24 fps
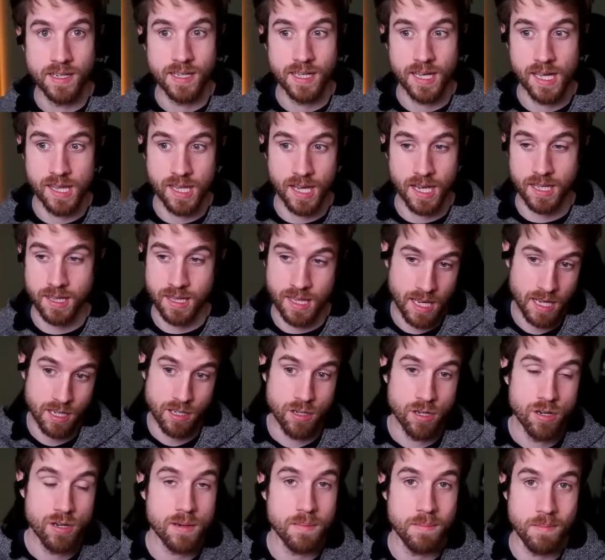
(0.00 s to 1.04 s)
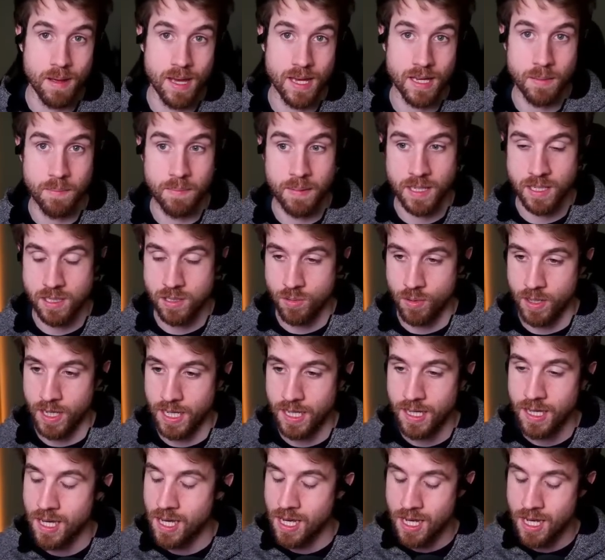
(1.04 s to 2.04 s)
And that could make a big swing.